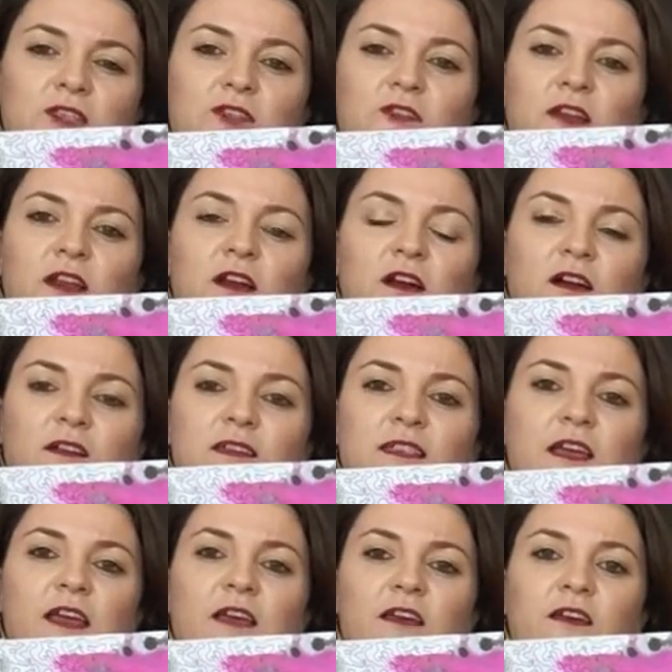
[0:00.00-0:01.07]
street art
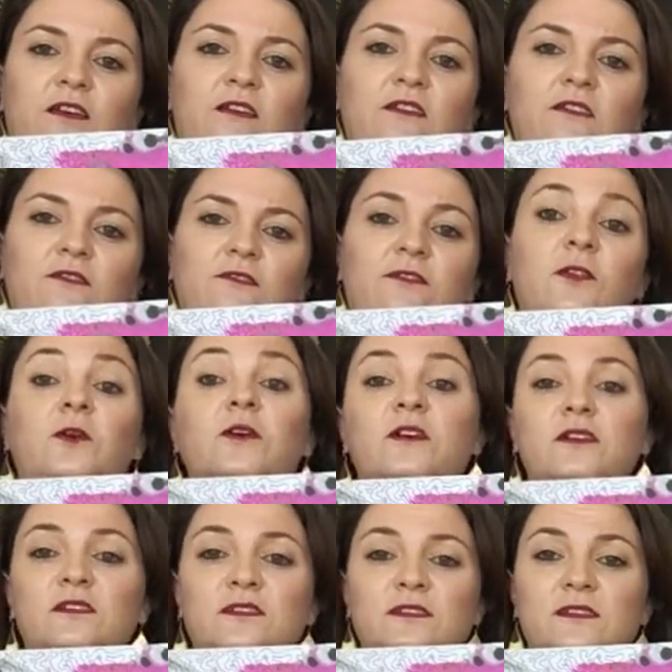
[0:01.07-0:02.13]
style
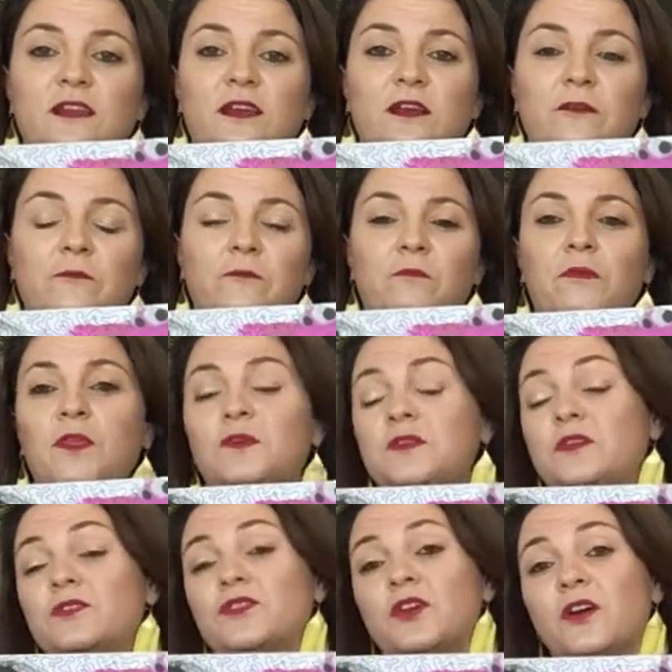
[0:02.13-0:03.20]
florals
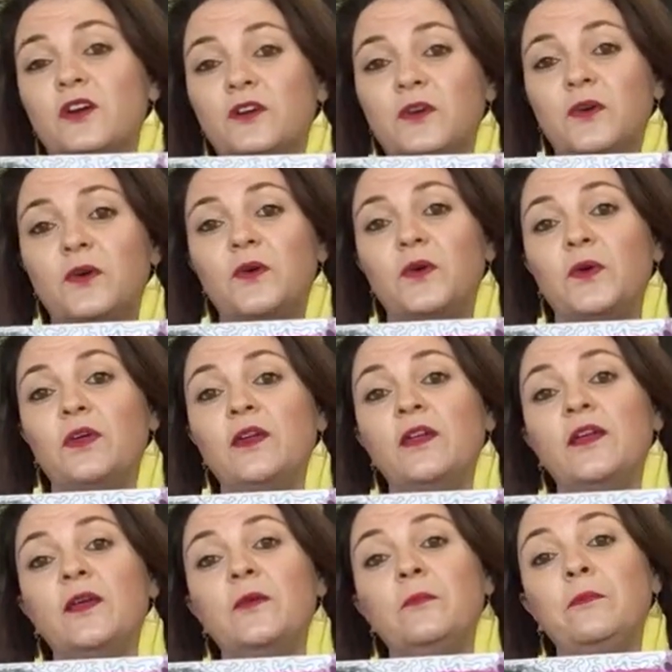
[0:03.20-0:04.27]
using charcoal,
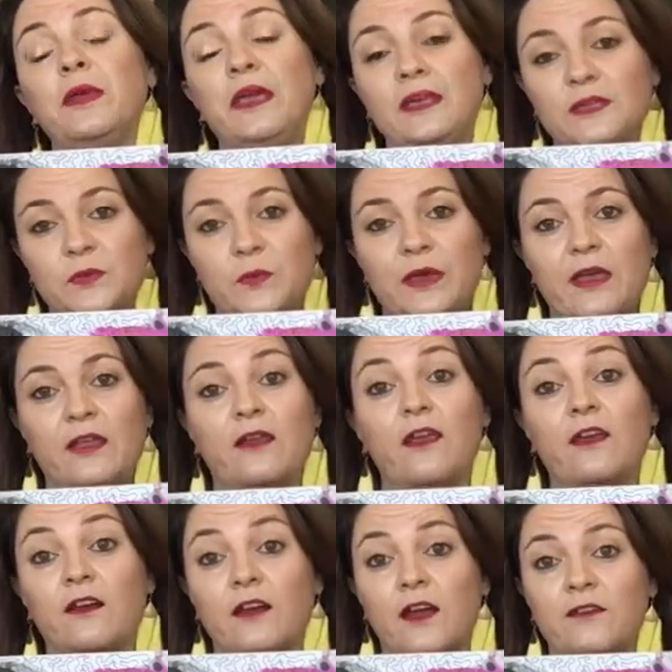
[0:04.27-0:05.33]
paint pen,
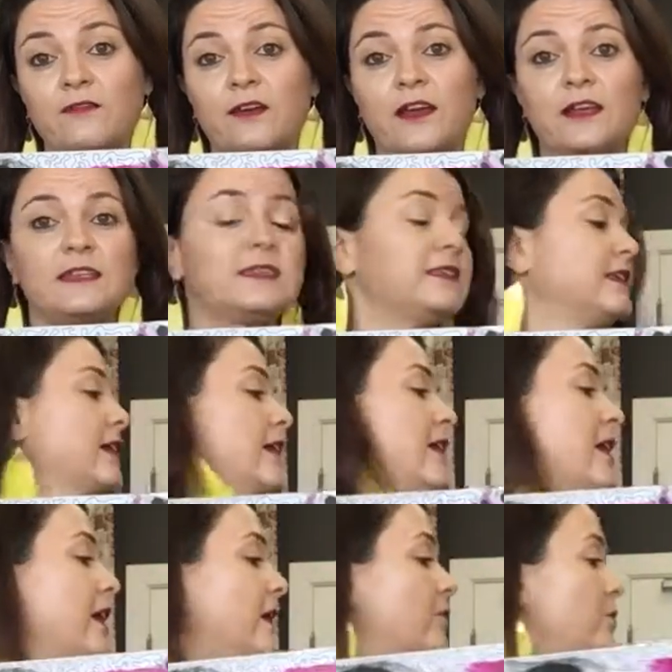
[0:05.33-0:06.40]
and graphite.
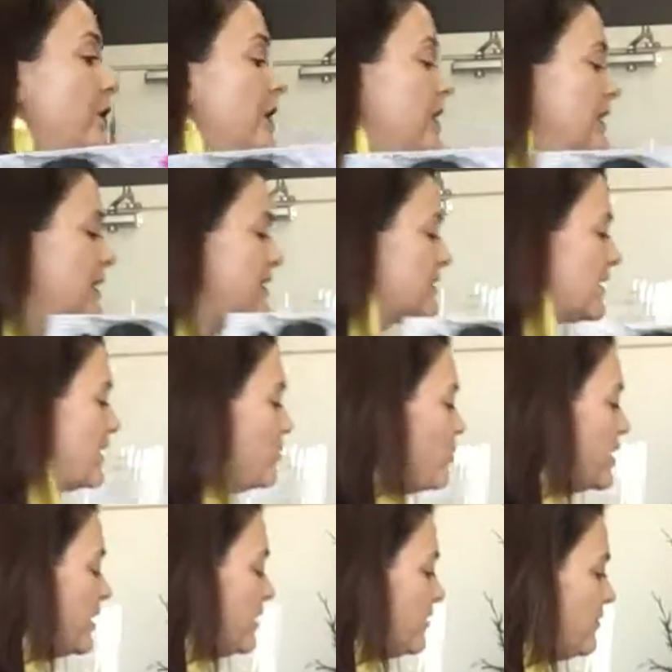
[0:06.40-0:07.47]
And with these, I
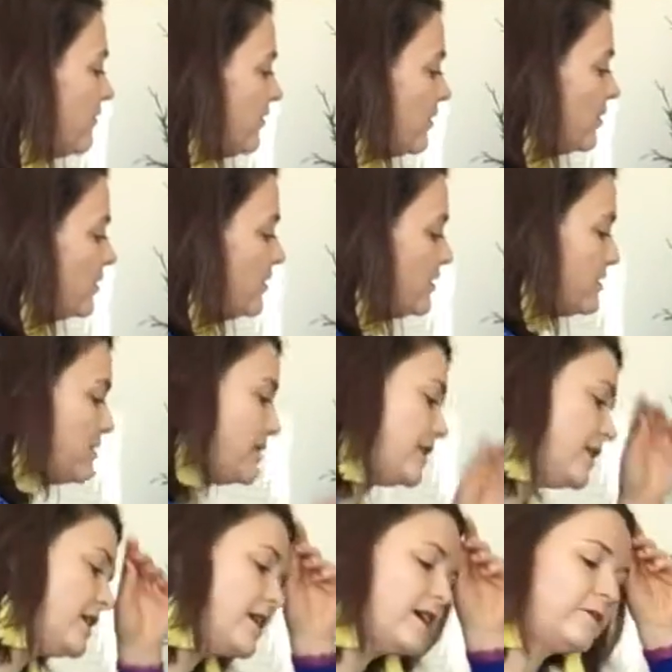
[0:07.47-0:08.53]
wanted the florals
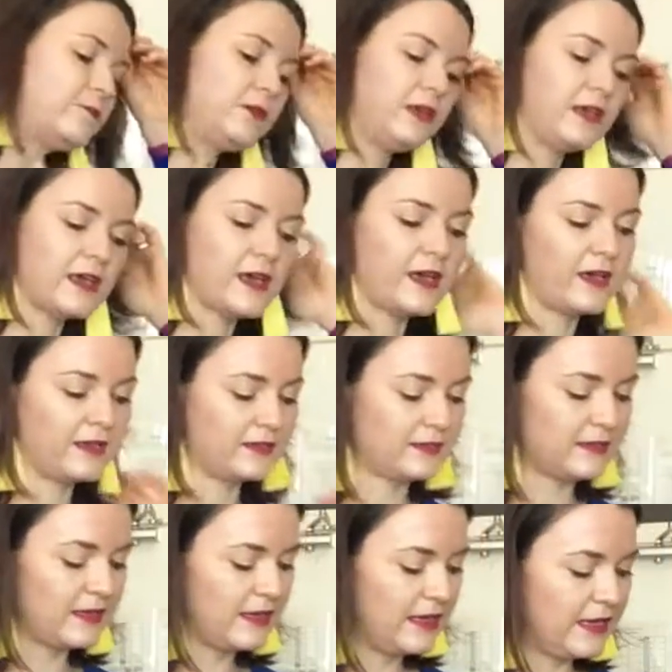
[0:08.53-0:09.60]
to not be
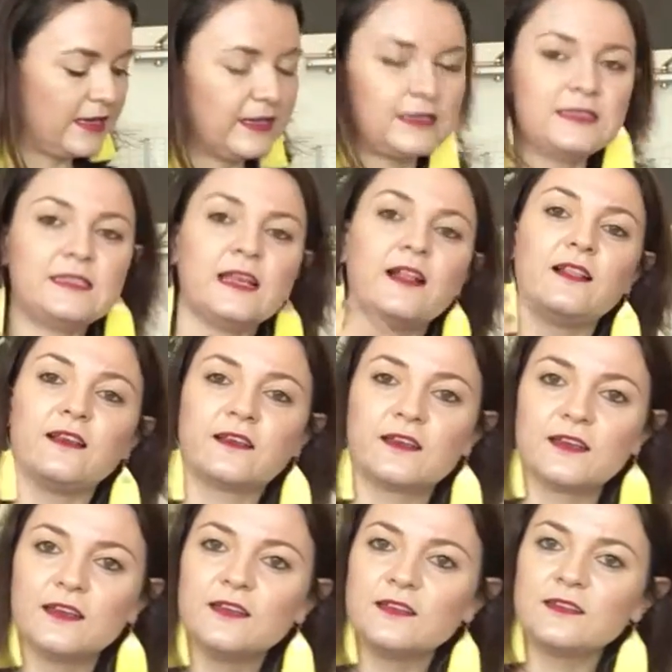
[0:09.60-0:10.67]
as
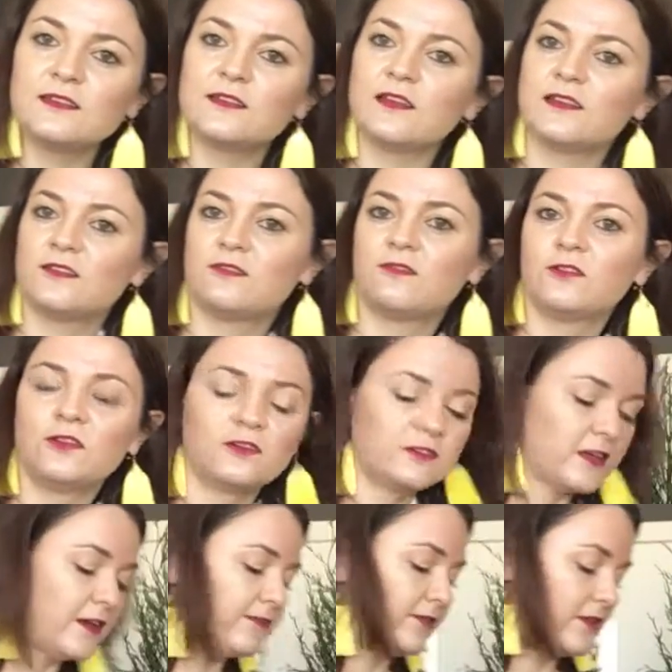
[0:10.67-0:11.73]
delicate as florals
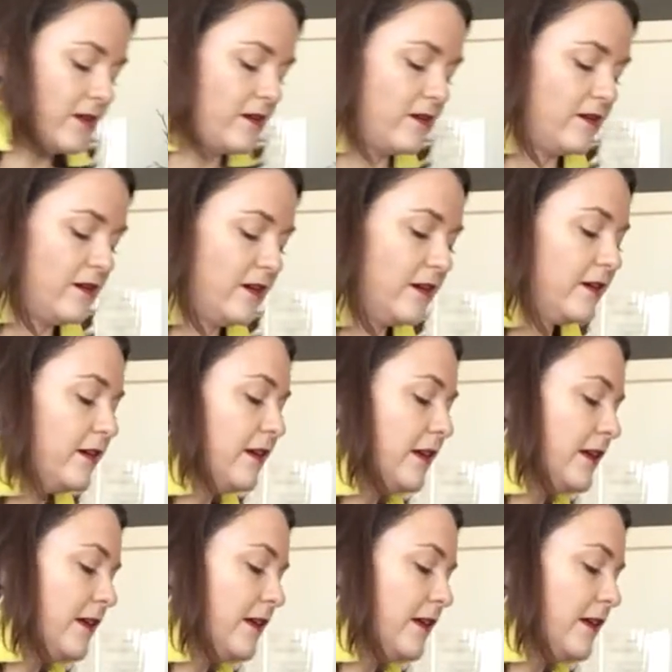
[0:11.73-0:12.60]
often are,